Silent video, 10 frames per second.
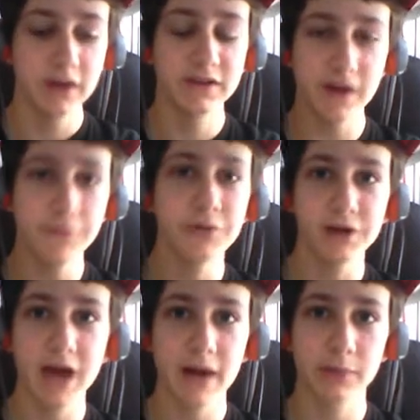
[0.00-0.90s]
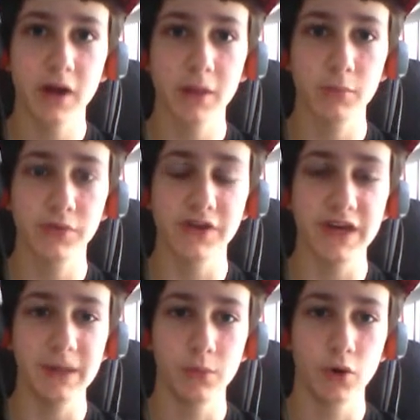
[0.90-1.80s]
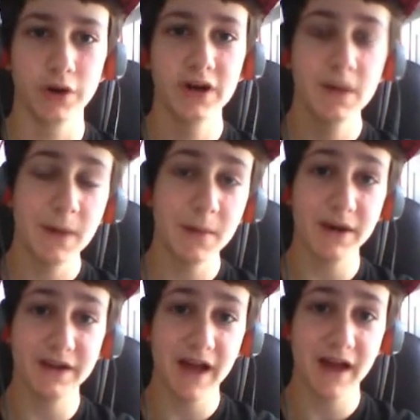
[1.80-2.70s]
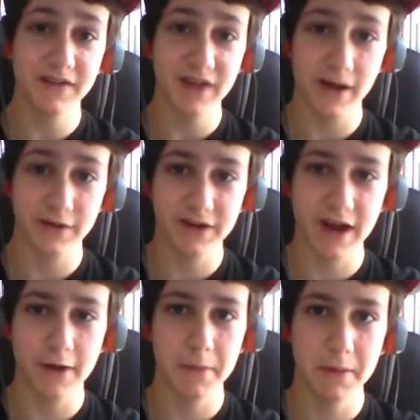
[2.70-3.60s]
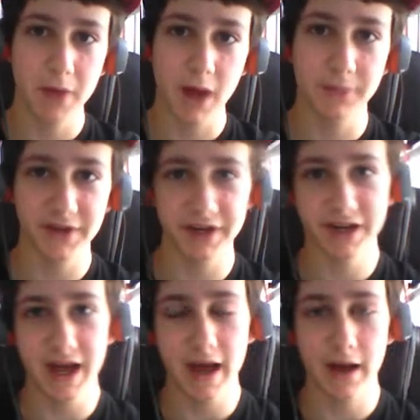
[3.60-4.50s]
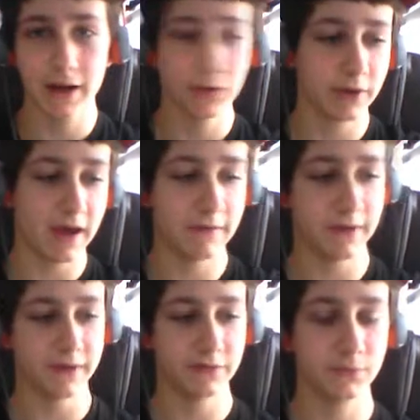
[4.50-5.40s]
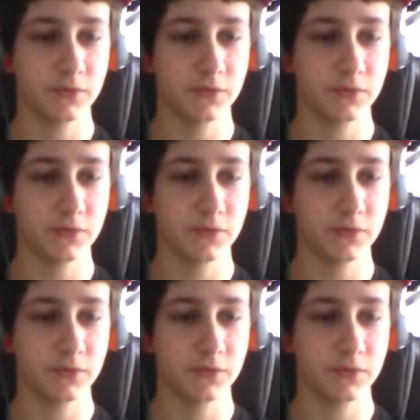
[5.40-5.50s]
Definitely had a problem with the keyboard. at my dad's house now. At my mom's, I didn't have. I don't have a.